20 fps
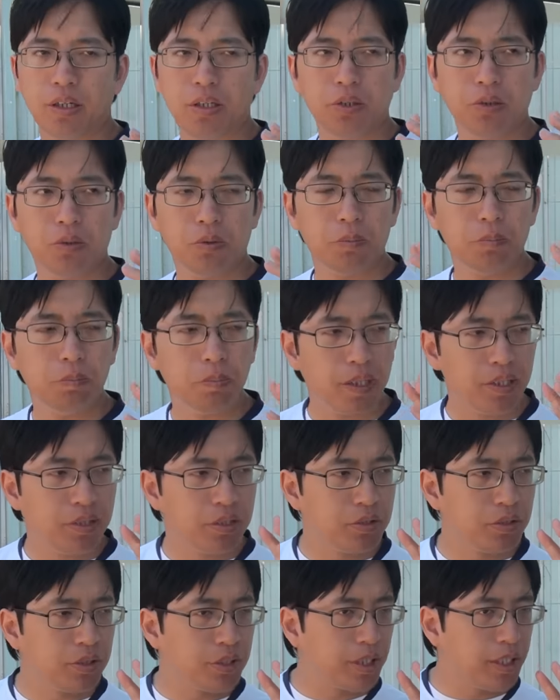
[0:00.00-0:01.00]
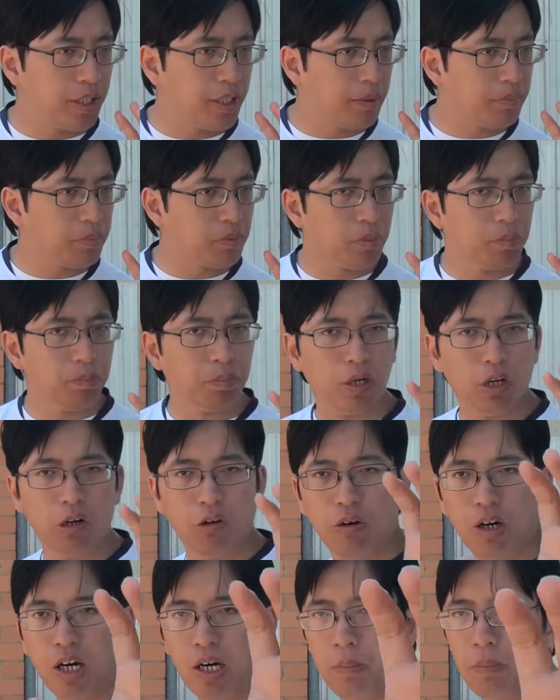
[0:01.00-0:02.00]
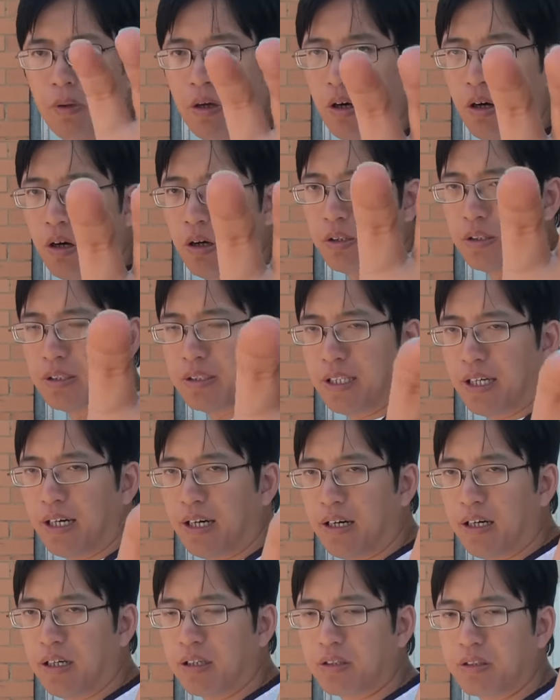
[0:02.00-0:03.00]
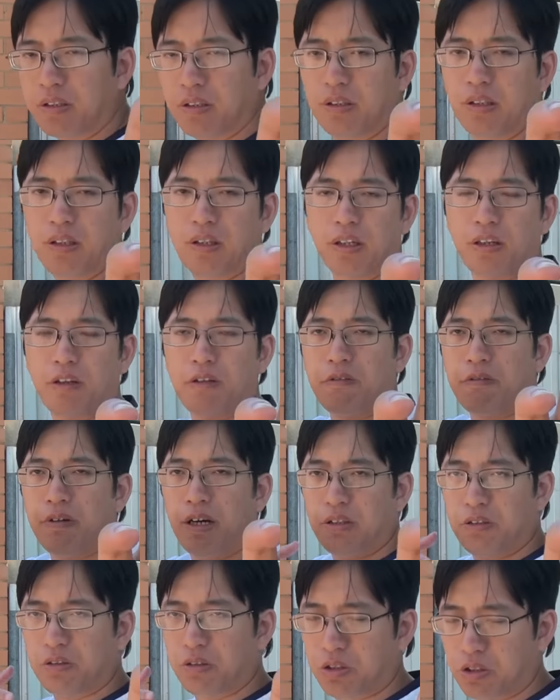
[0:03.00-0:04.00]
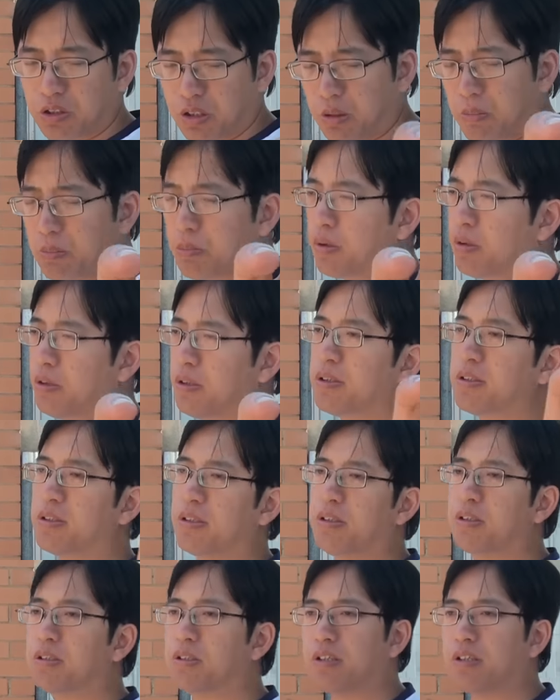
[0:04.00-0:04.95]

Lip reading: you're meant to keep the bow arm on target throughout the shot process.